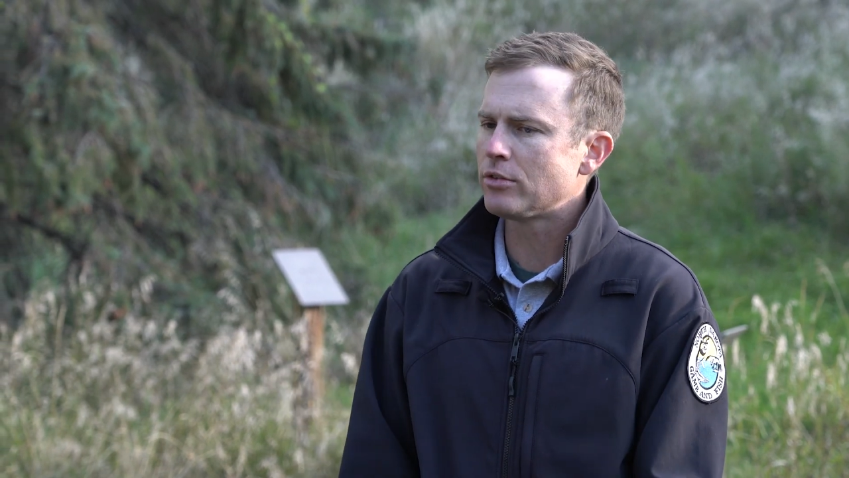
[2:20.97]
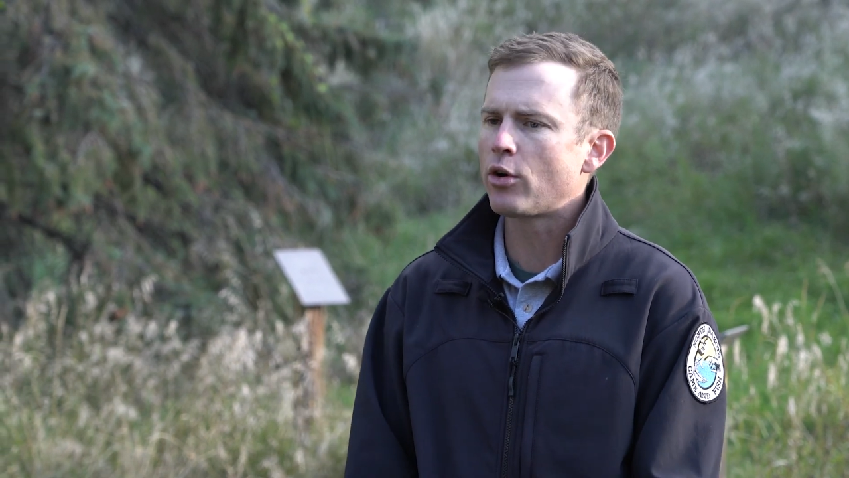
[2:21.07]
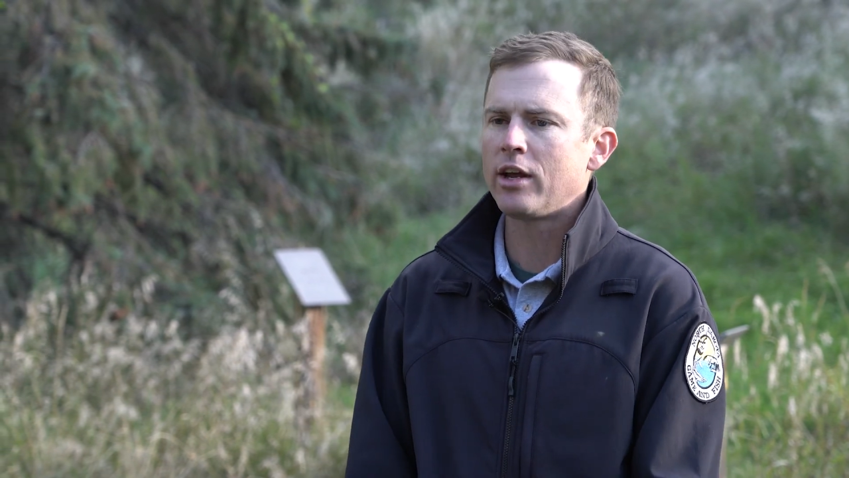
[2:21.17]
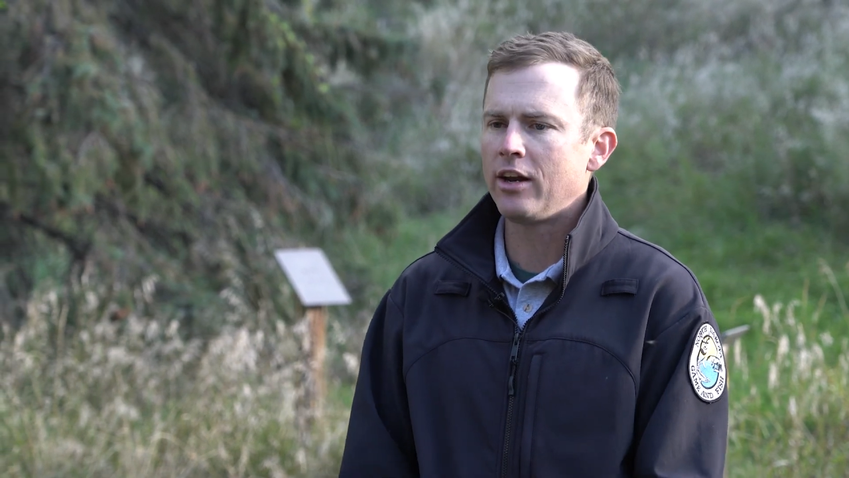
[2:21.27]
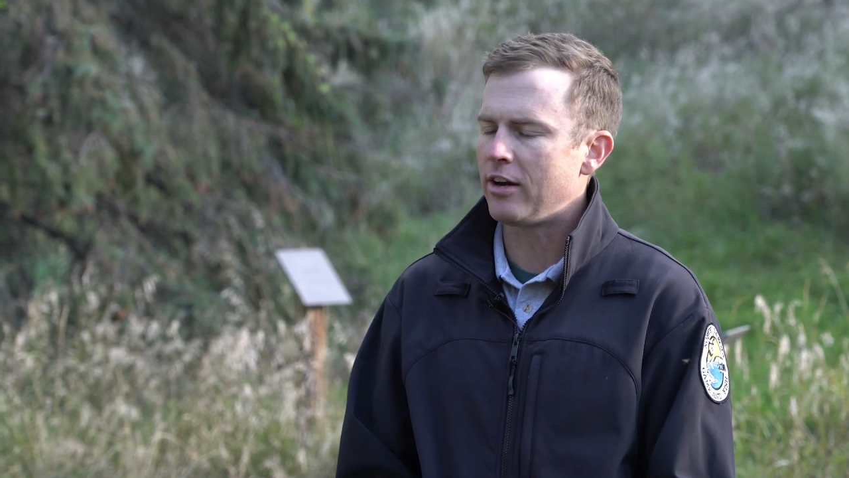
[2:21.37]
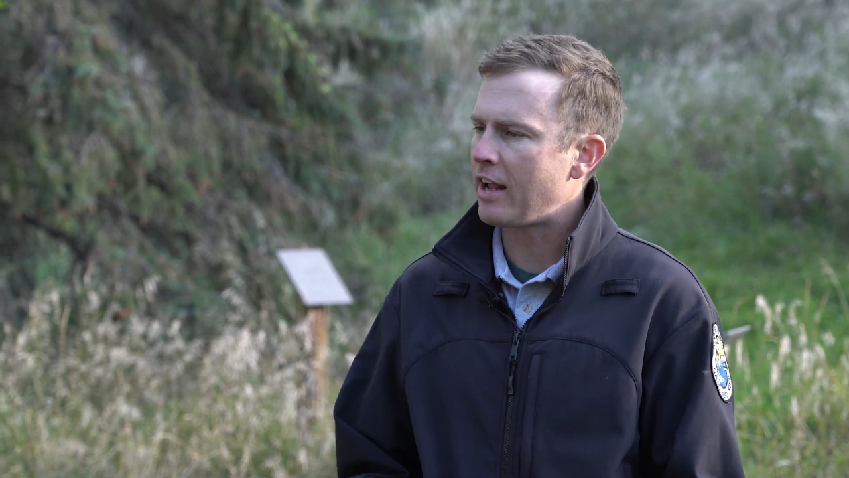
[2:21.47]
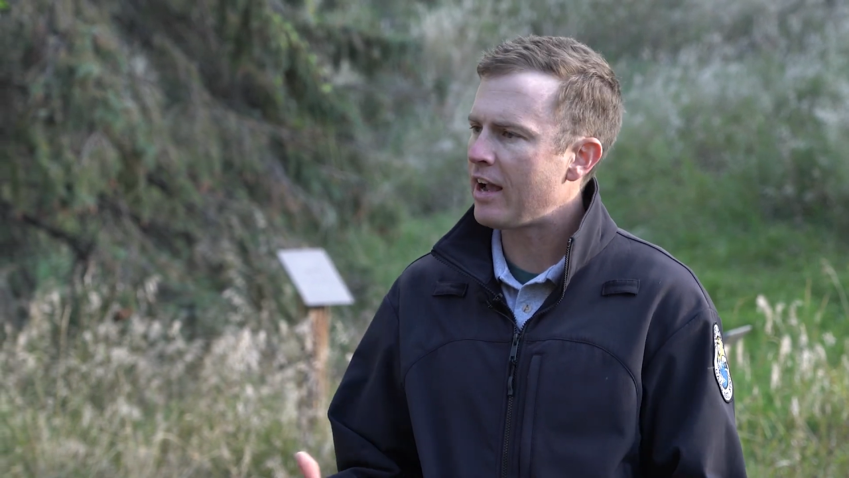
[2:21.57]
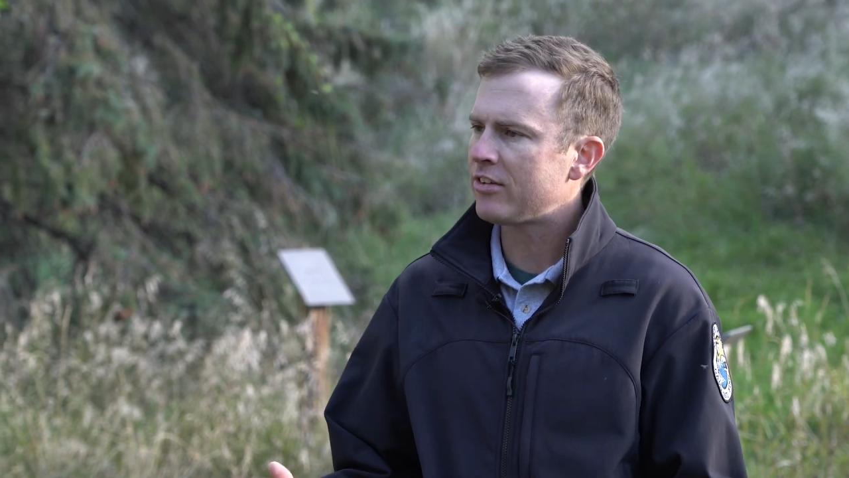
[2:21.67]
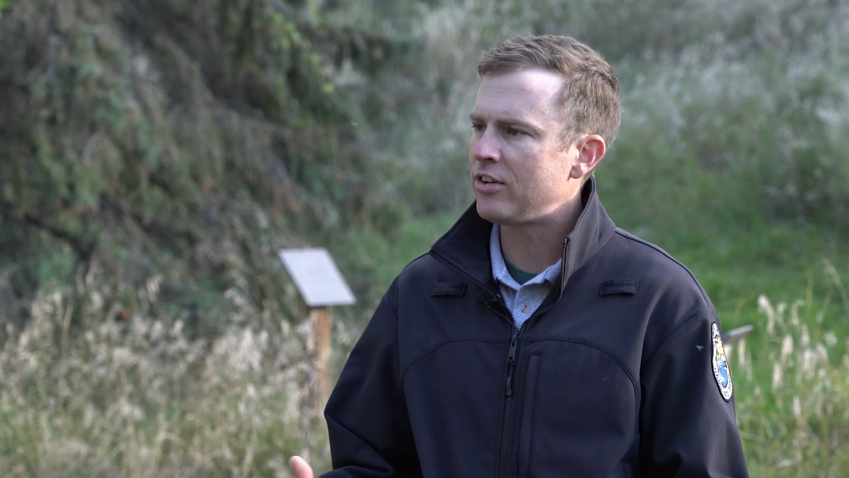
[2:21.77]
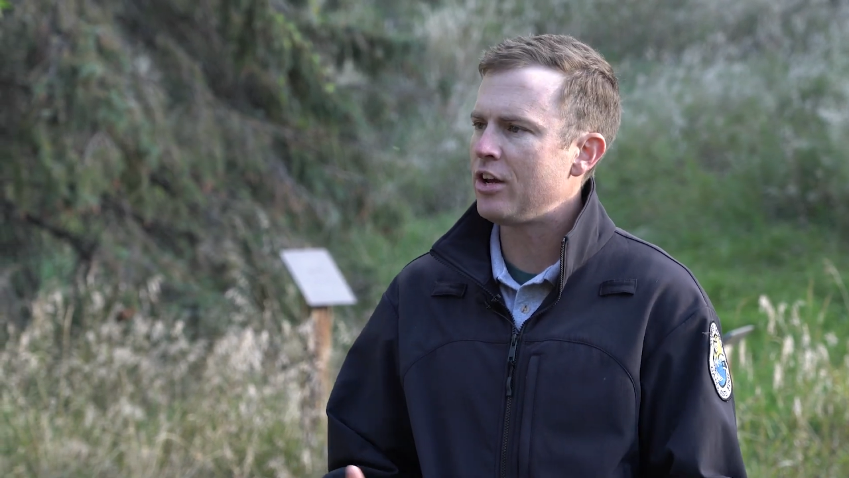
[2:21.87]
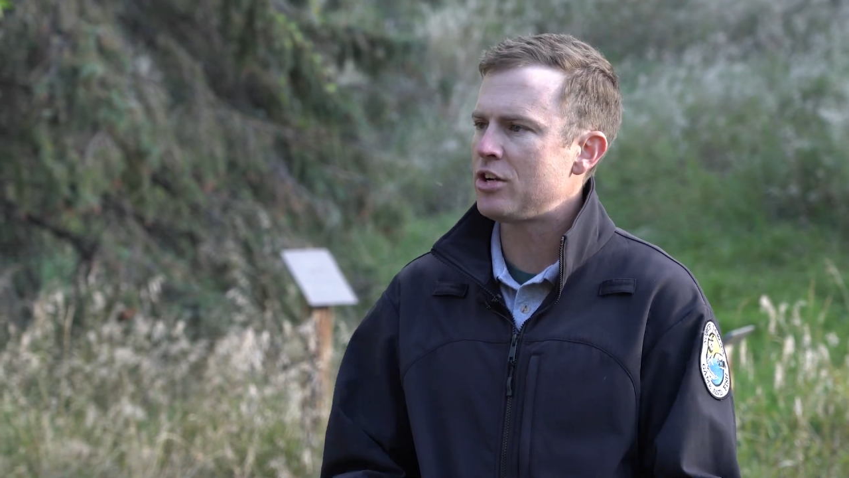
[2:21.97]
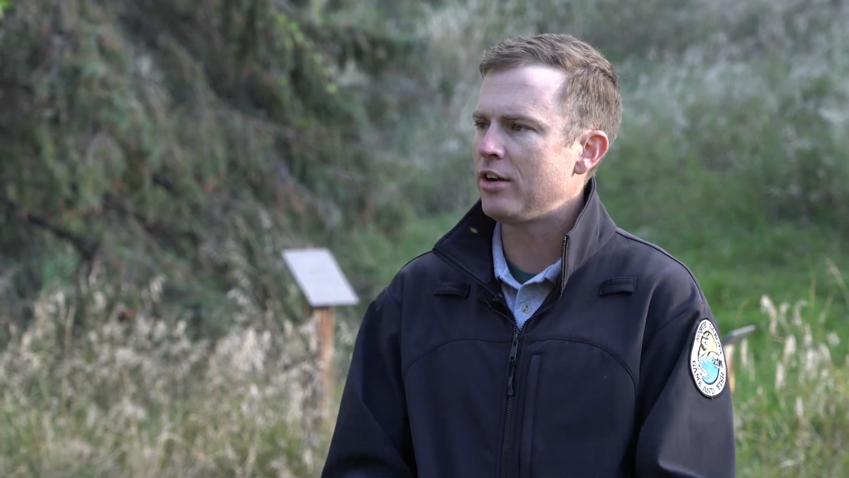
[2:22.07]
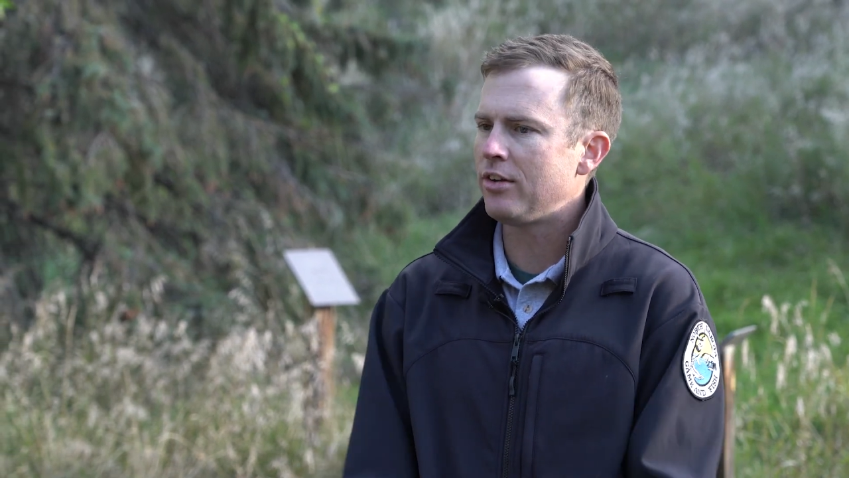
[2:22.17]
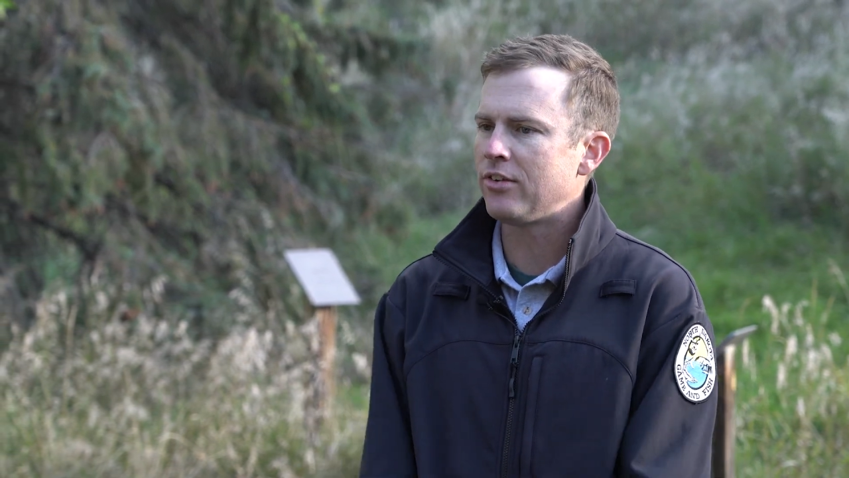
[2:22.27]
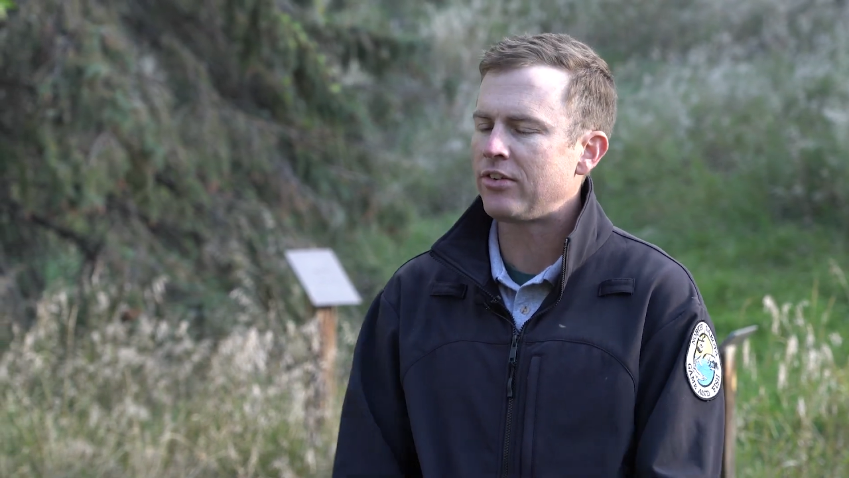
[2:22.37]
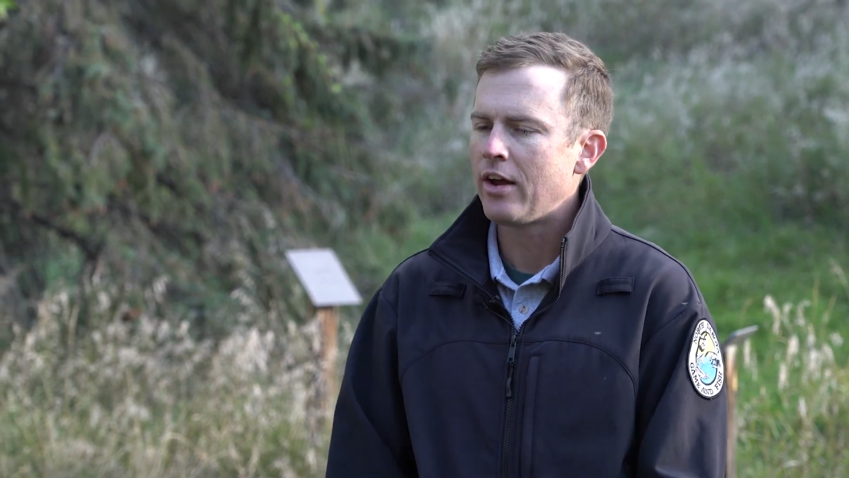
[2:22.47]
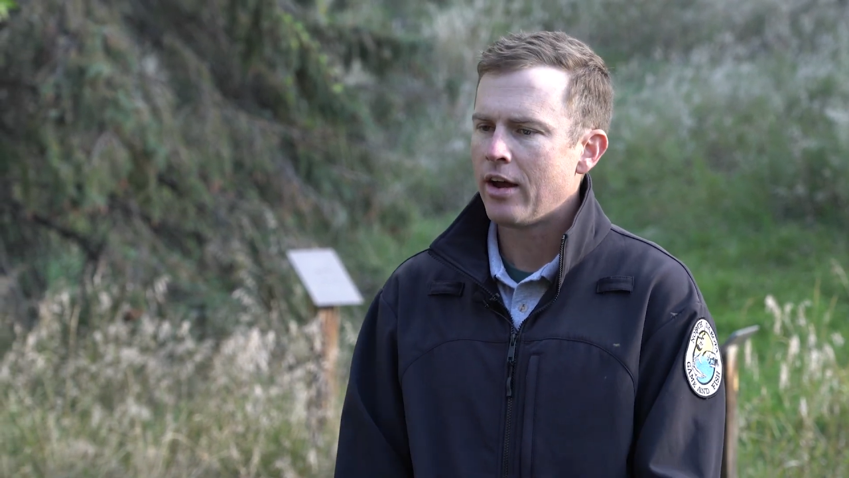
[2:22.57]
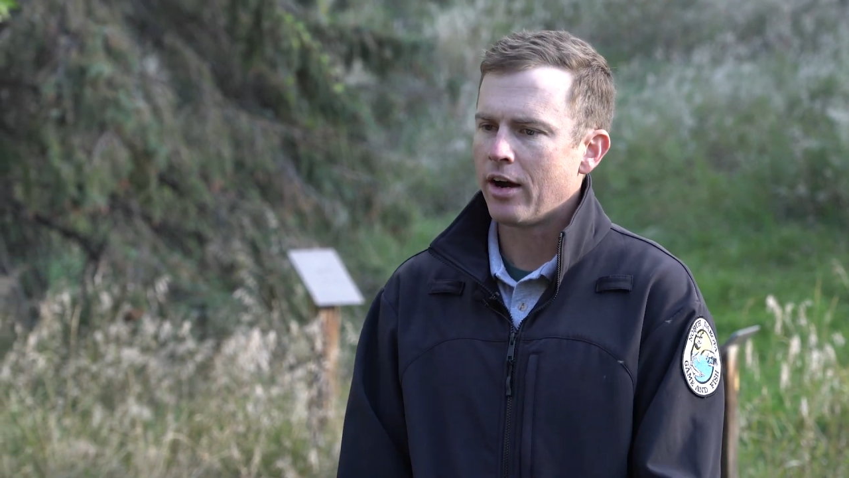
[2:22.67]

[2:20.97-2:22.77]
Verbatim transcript: located at gas stations,